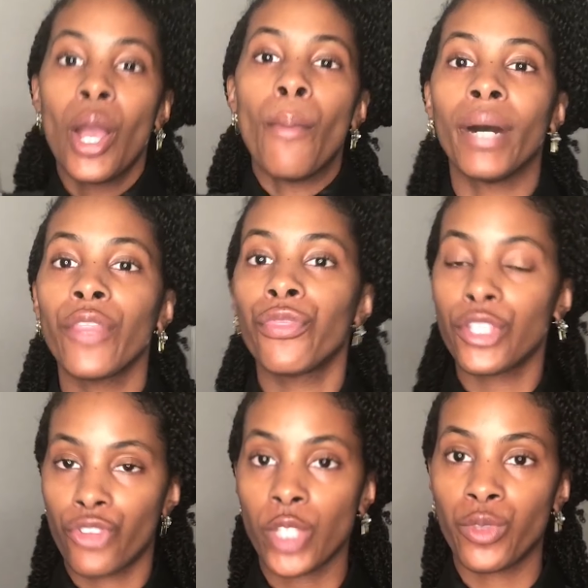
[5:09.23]
But
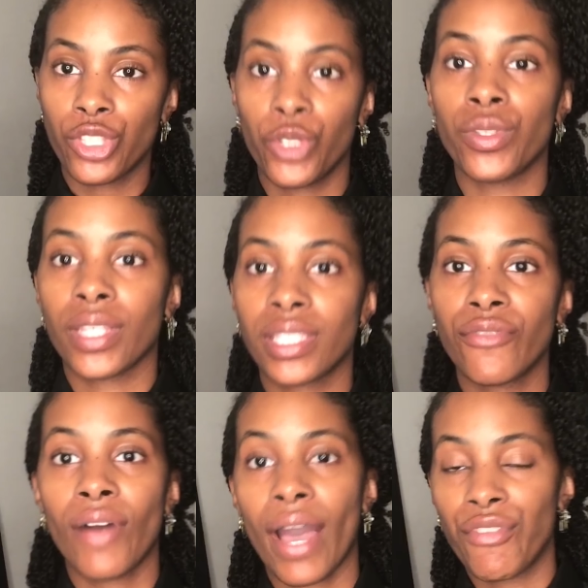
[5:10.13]
this dress was two
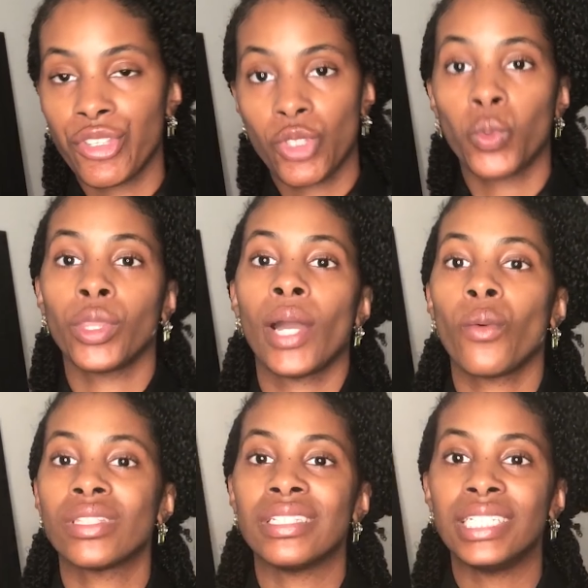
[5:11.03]
sixty-five. This is the one that
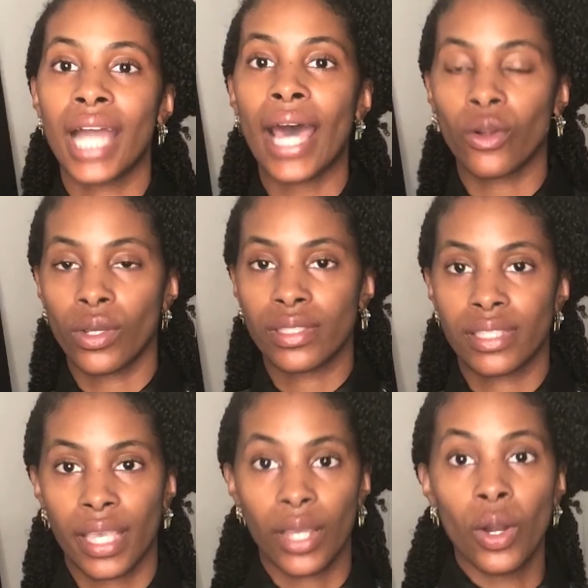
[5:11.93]
was not on
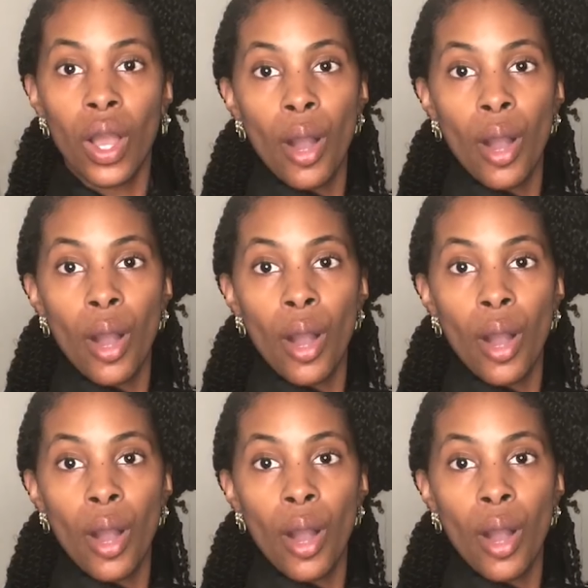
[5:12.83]
sale.